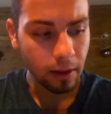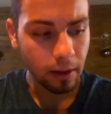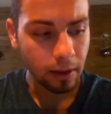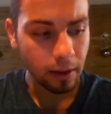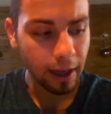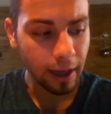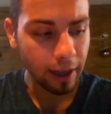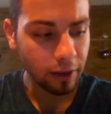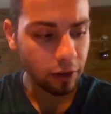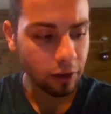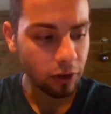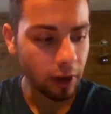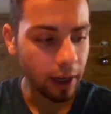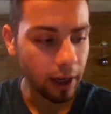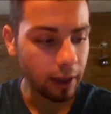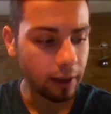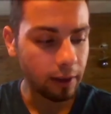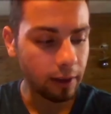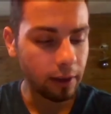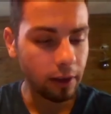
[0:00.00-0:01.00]
That's
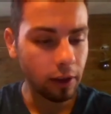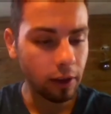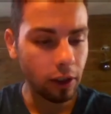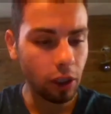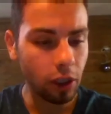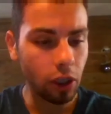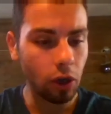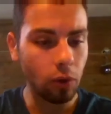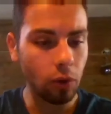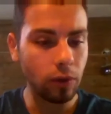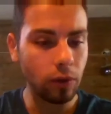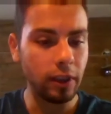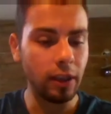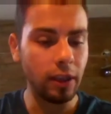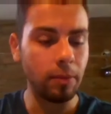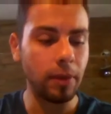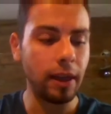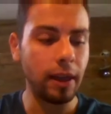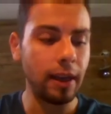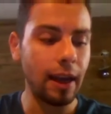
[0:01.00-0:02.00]
right. Go
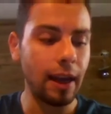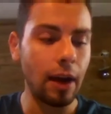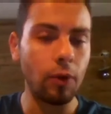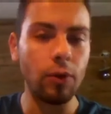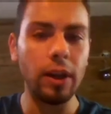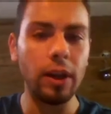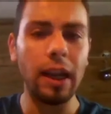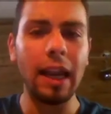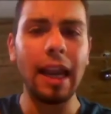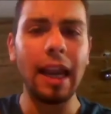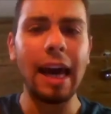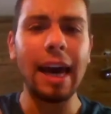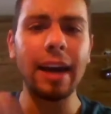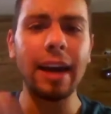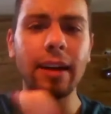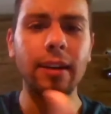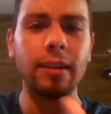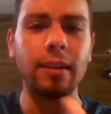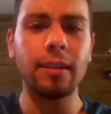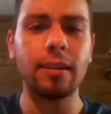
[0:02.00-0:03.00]
deep. And now
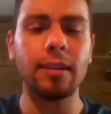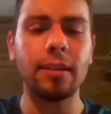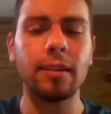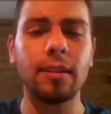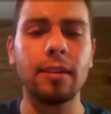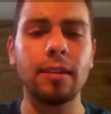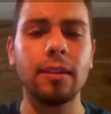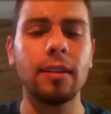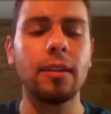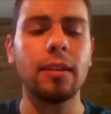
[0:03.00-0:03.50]
relax